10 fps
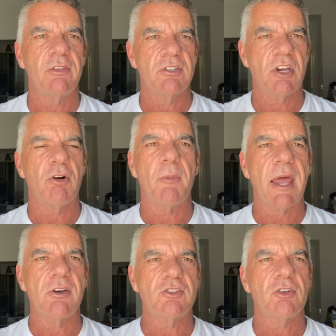the general
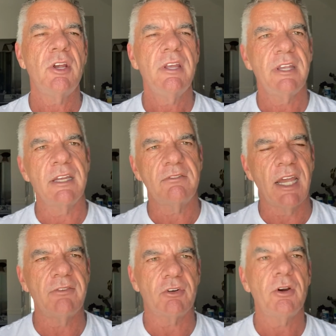manager in
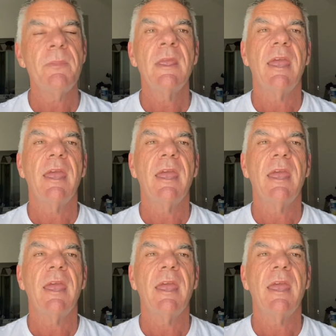Denver.